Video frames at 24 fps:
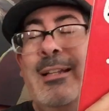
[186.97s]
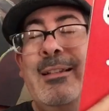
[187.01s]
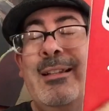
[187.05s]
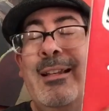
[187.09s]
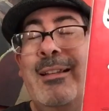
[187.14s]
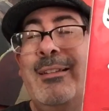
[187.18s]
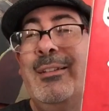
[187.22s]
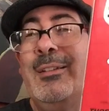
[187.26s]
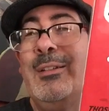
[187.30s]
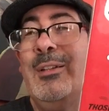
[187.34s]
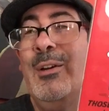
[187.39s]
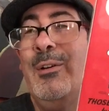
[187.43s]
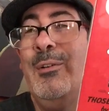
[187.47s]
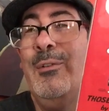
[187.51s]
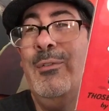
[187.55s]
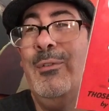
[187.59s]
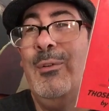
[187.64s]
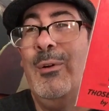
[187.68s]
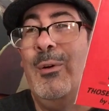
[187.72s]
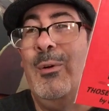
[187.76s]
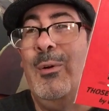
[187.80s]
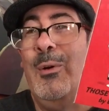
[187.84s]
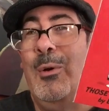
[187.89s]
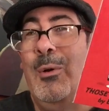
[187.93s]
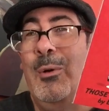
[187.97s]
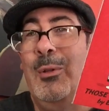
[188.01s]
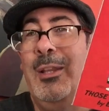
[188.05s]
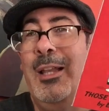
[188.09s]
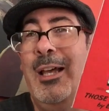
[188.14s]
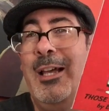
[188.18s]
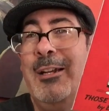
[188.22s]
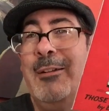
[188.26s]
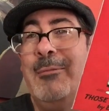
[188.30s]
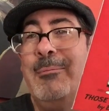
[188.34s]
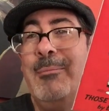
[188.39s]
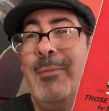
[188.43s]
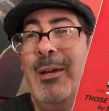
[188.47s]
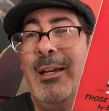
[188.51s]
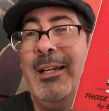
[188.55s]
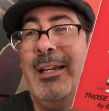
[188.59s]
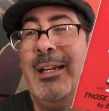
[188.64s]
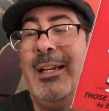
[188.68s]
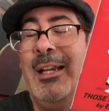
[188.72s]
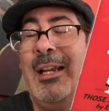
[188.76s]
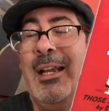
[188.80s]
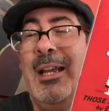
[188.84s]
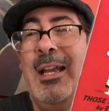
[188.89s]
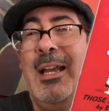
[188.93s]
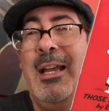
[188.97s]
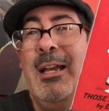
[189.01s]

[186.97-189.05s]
Doesn't go for a whole lot of money,